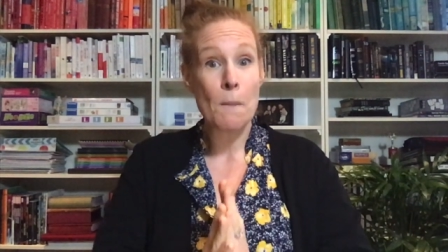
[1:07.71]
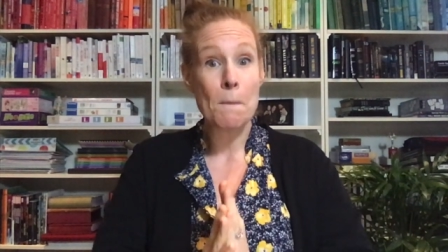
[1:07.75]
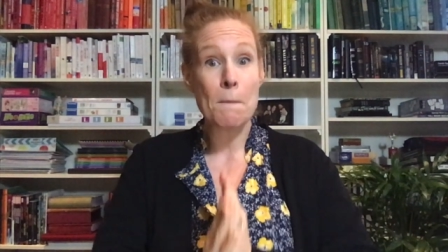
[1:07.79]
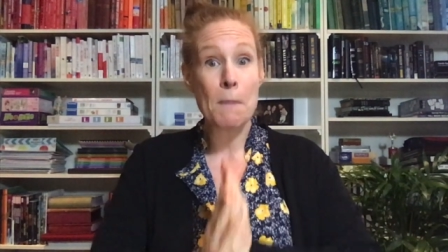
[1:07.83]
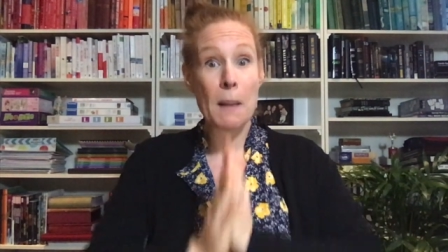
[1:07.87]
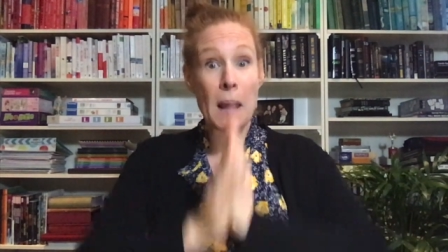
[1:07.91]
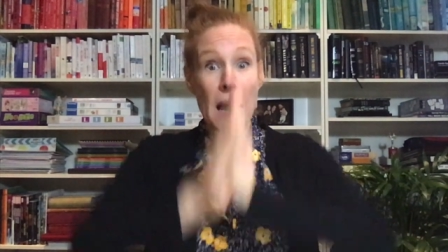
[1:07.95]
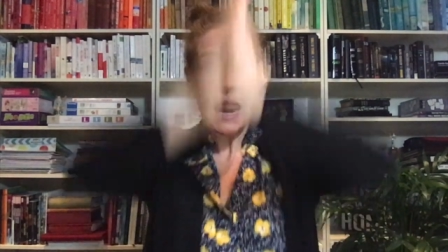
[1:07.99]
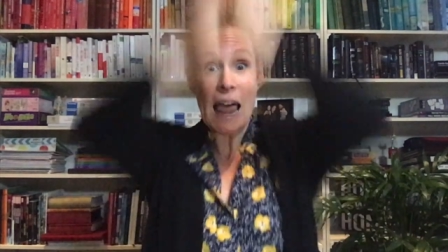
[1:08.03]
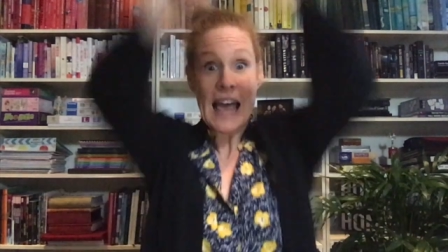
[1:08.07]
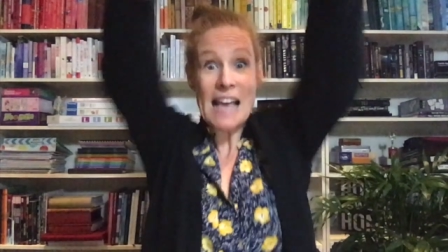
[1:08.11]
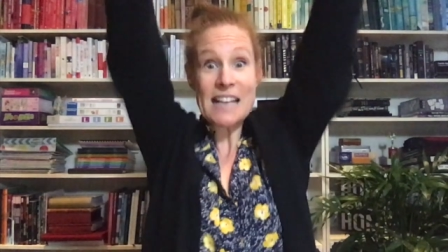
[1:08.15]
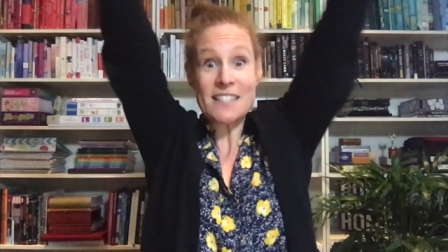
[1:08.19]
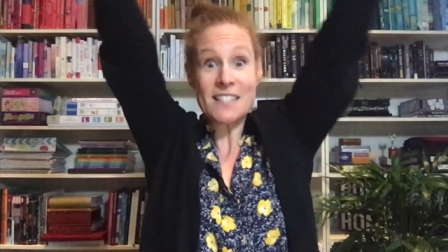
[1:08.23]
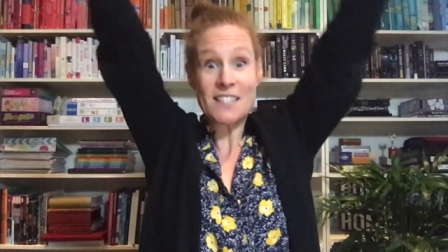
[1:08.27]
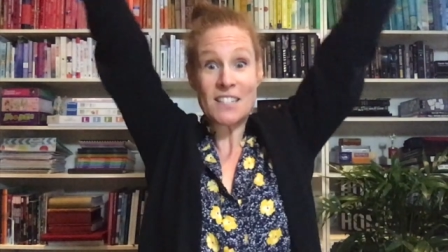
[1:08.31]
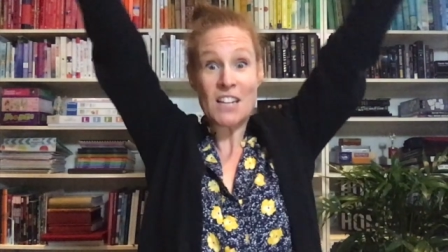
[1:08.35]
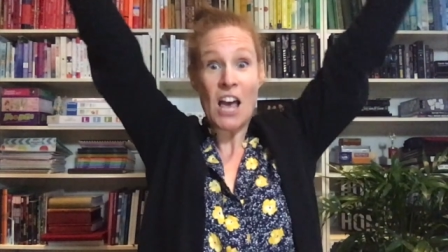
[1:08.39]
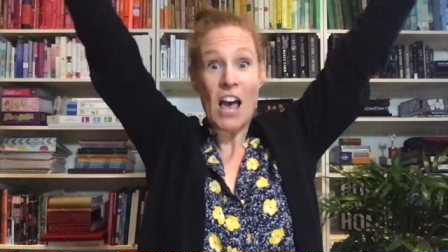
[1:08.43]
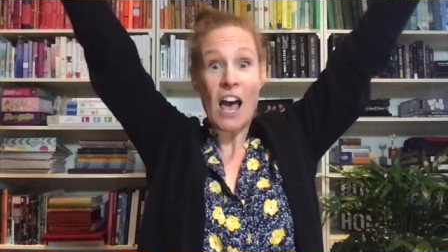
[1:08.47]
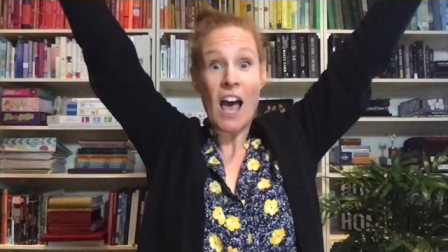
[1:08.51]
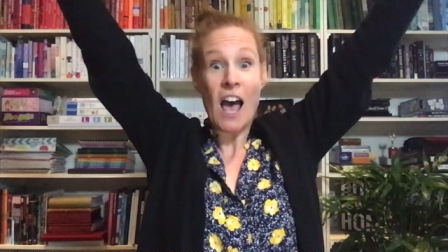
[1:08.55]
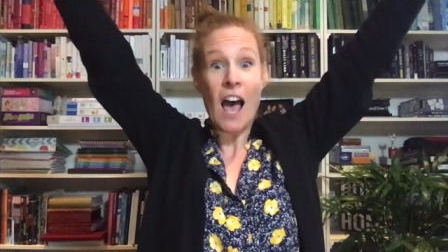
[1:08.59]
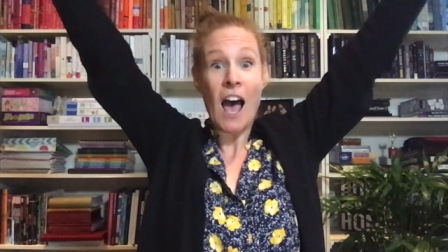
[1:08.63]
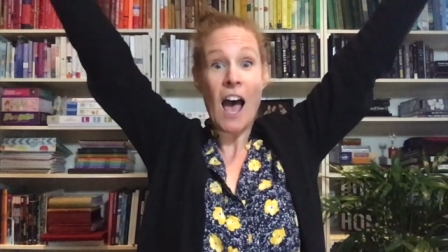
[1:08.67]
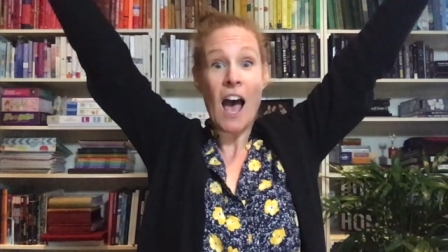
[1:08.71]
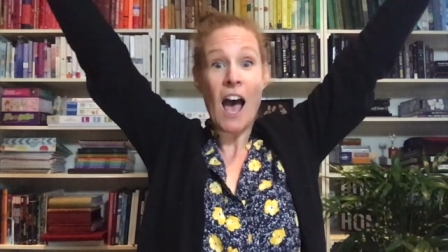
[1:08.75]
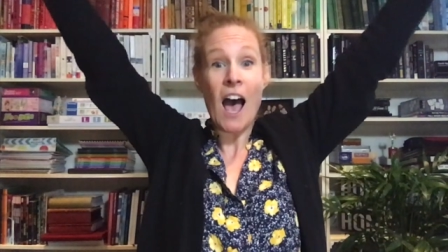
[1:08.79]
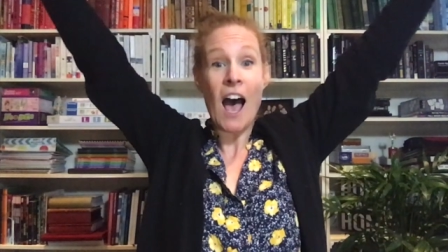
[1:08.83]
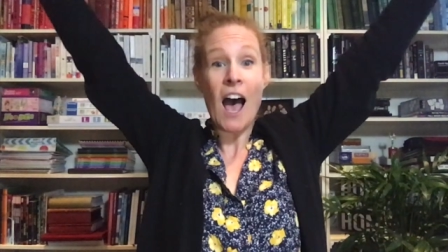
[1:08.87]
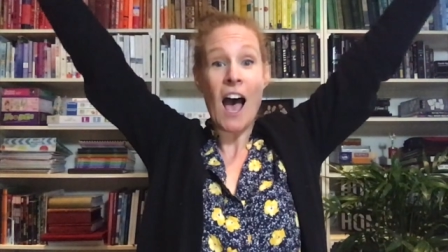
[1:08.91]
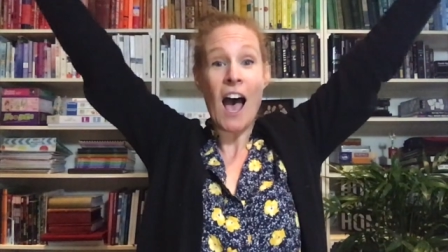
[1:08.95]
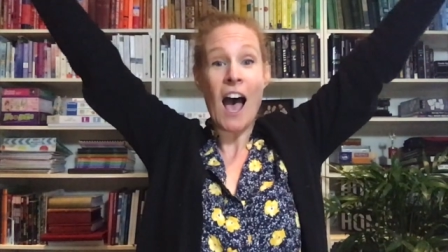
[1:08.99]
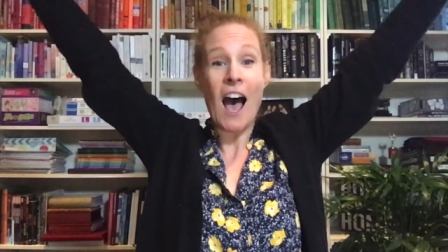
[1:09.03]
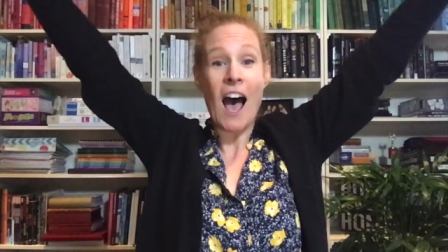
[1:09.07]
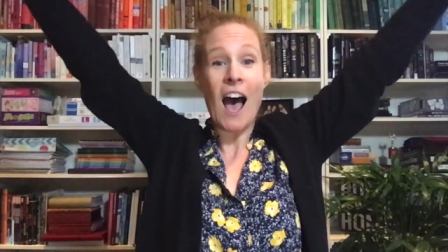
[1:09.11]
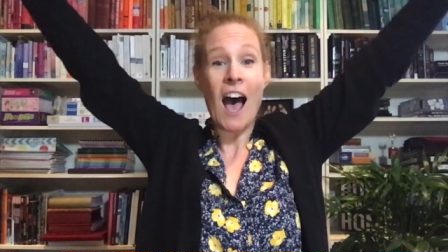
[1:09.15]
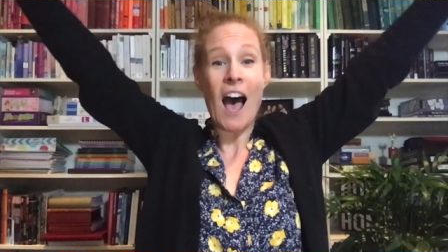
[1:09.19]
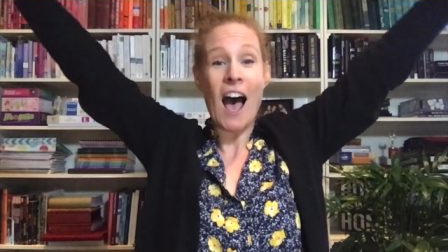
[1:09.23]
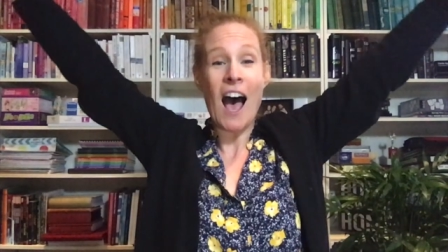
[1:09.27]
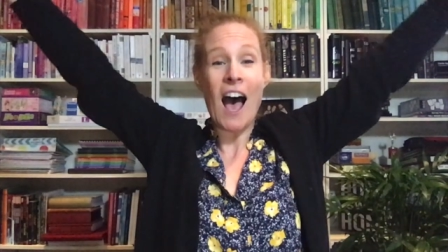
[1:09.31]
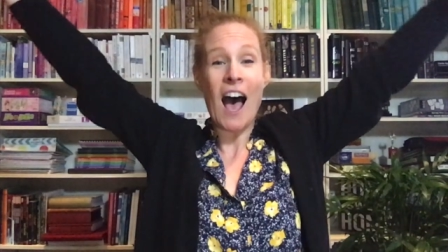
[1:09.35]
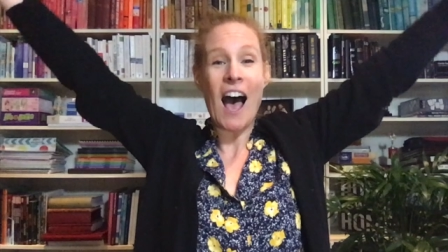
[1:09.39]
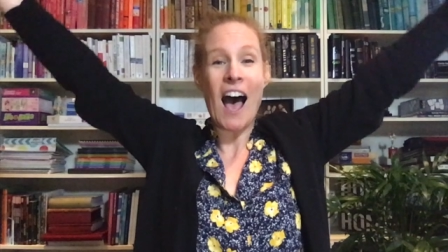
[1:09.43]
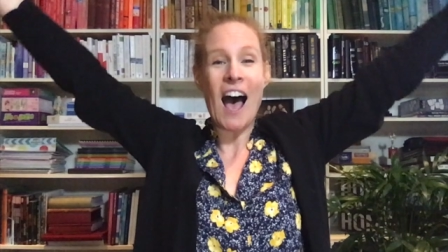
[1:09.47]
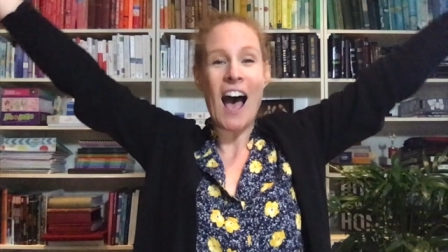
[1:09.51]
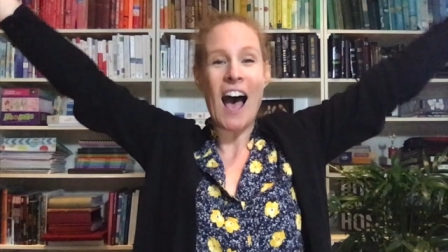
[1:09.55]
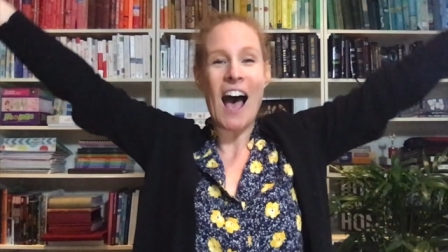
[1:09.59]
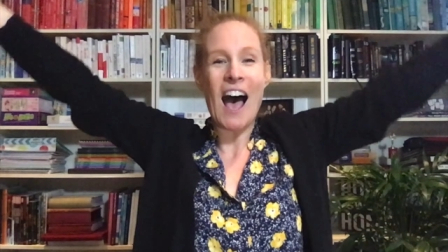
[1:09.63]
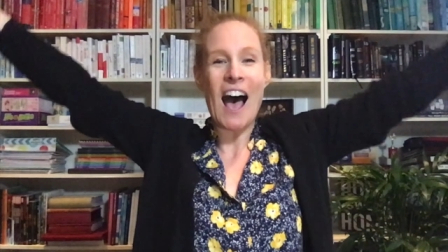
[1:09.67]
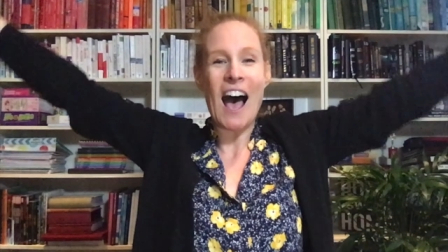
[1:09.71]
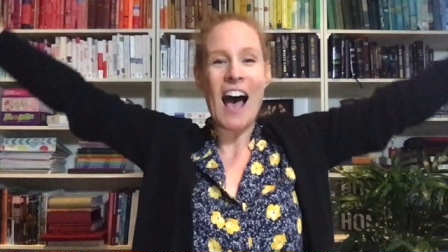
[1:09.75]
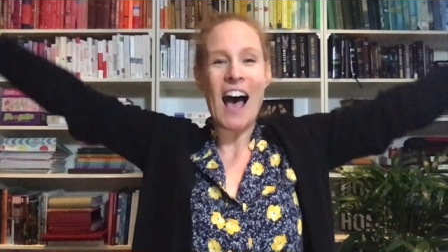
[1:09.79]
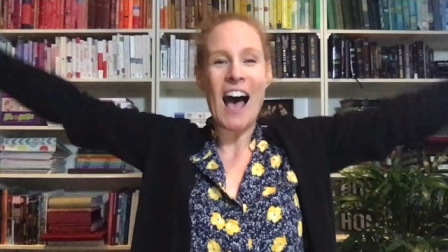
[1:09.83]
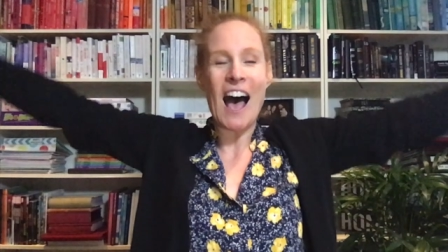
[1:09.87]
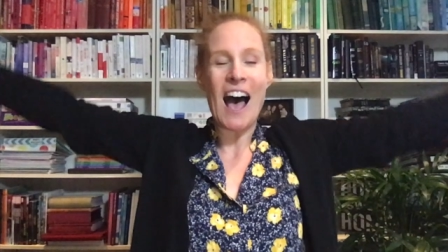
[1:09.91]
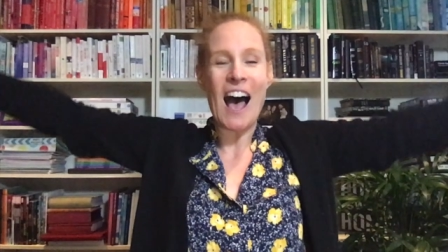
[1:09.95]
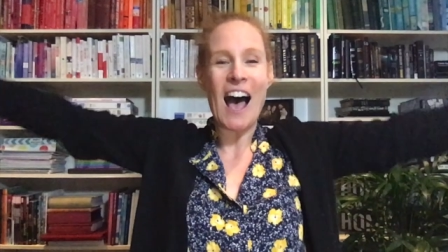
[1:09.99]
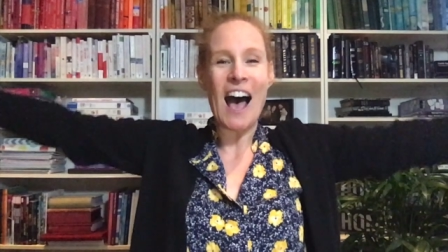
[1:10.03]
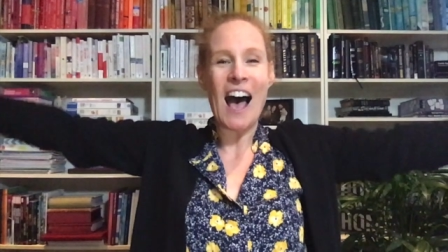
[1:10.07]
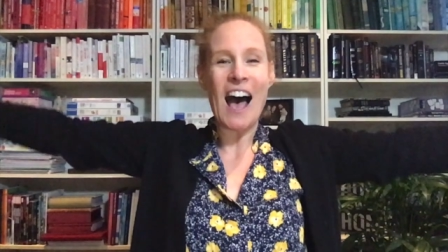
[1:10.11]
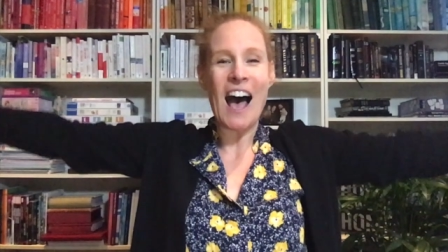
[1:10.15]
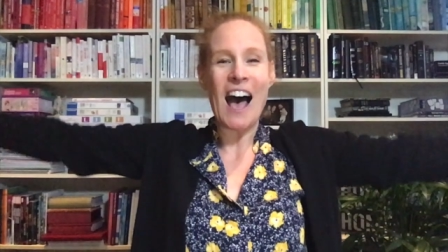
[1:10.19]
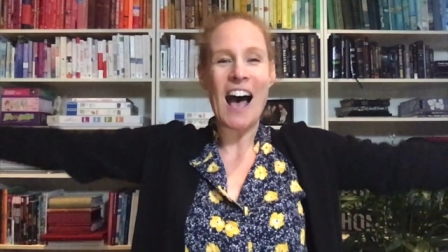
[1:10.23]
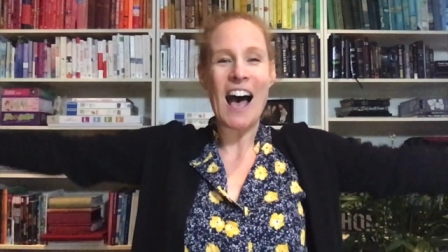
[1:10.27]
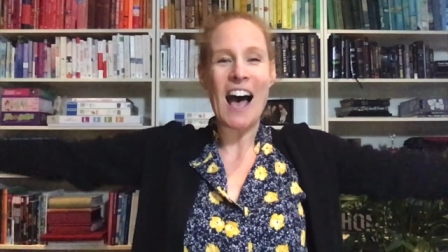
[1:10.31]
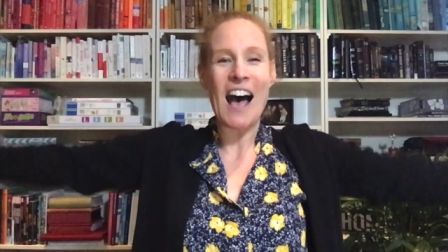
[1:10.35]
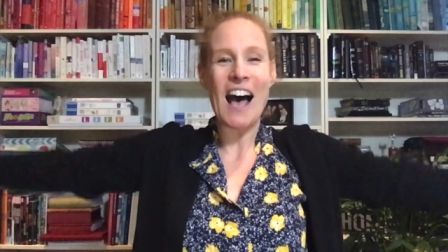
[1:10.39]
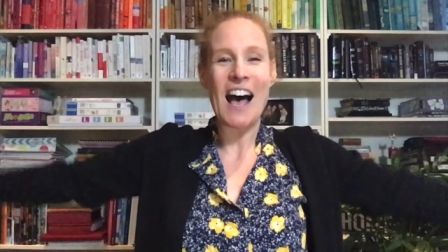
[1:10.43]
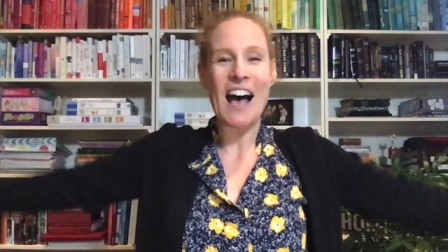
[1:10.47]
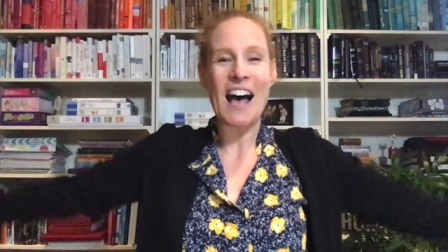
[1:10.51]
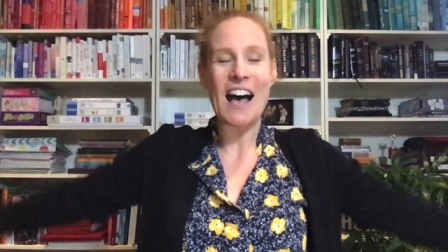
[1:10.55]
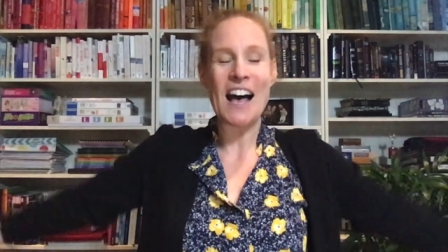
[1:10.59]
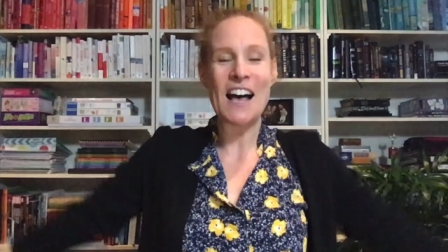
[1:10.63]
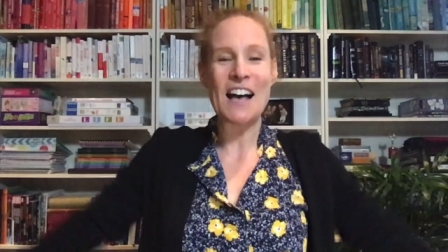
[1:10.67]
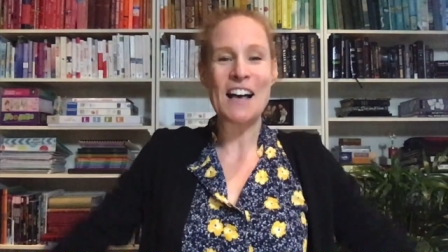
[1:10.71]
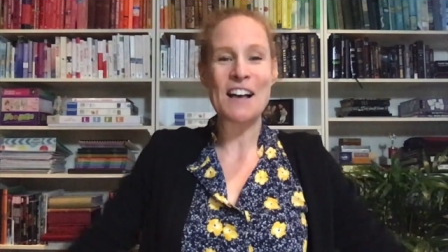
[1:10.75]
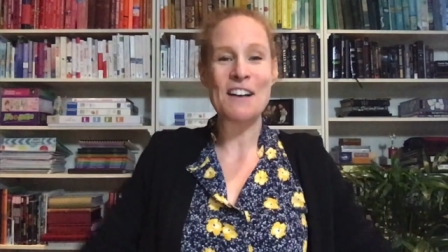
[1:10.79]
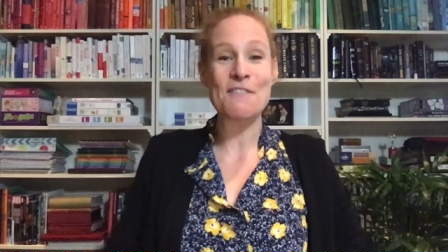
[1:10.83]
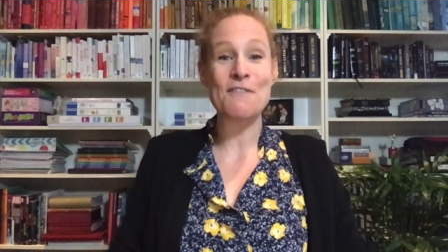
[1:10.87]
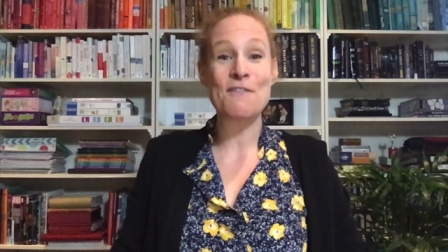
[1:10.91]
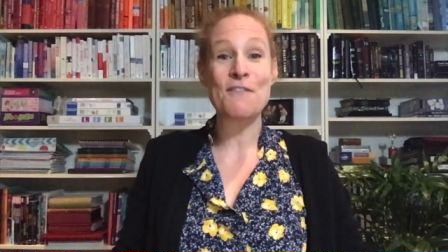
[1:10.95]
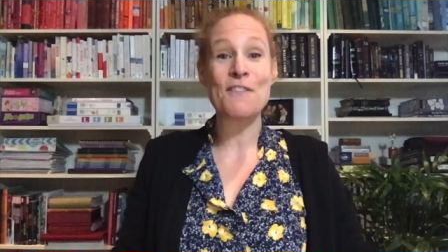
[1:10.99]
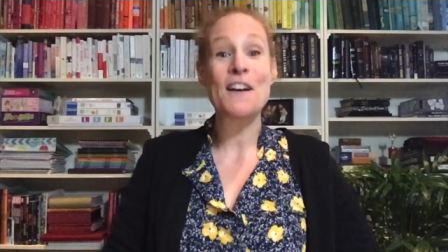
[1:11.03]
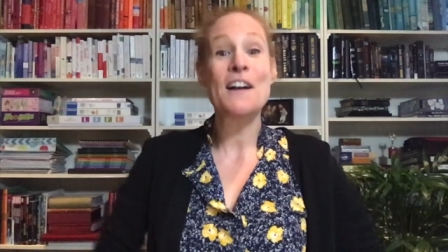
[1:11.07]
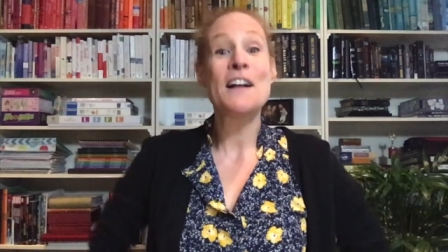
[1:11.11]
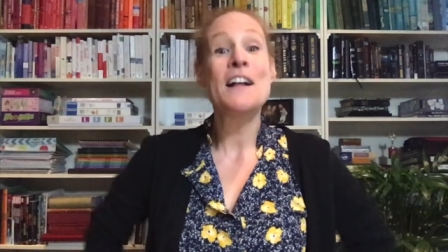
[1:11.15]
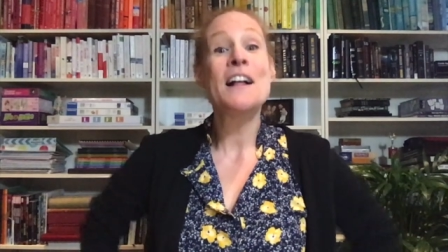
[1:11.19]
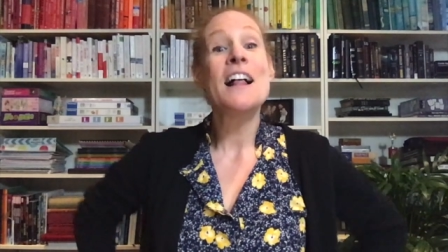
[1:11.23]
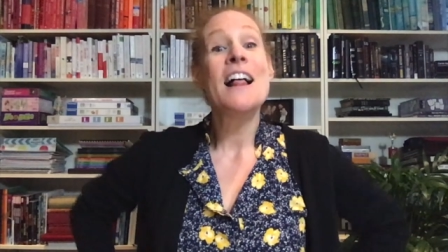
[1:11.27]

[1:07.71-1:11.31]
Blast off!